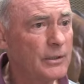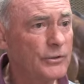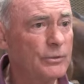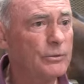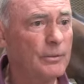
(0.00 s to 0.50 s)

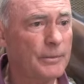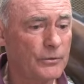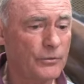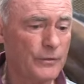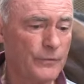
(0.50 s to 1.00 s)
She was a
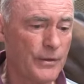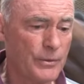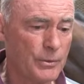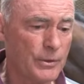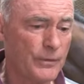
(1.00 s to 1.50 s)
bit stiff, I
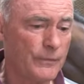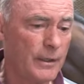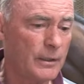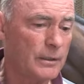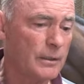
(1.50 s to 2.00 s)
thought, at the
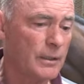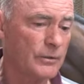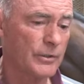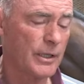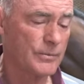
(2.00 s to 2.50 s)
Vol
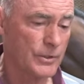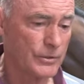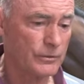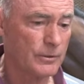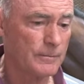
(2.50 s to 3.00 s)
last time. She
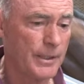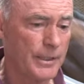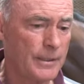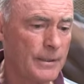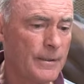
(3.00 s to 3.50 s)
just got
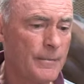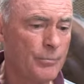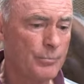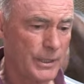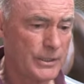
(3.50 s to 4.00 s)
beat,
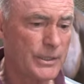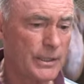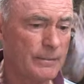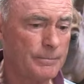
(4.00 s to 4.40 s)
but